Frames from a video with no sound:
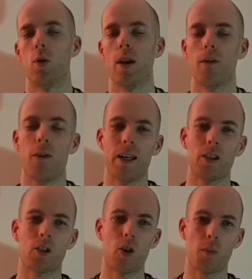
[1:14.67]
try to
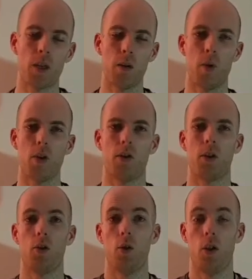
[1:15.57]
find something about it
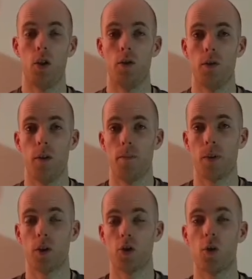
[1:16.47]
that you love
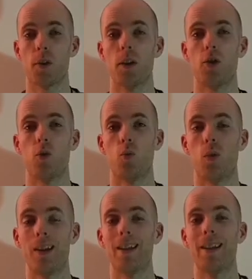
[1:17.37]
or something that you
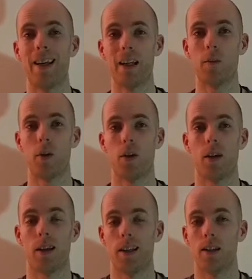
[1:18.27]
really like about
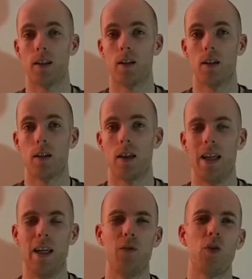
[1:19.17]
it at least.
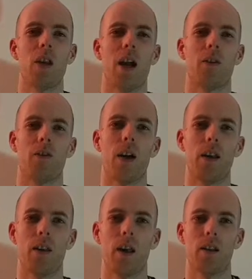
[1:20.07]
If you can't
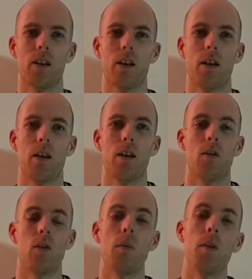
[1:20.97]
find that,
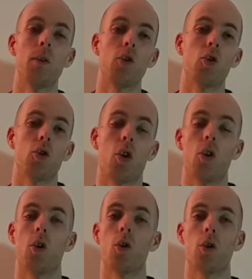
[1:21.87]
then maybe you should
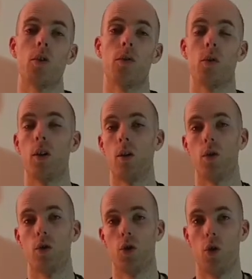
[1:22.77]
start looking for
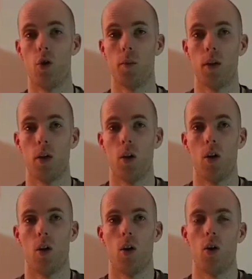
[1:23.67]
another job
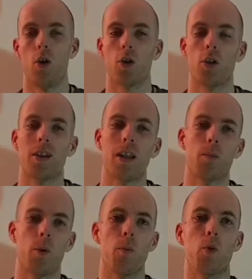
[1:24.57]
or looking to get
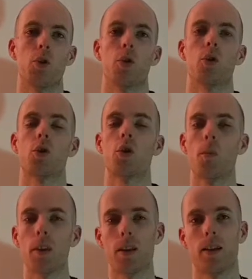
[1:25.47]
a promotion or
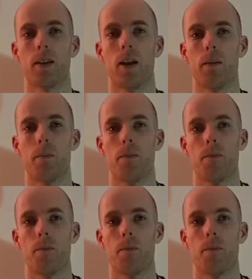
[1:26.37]
something like that.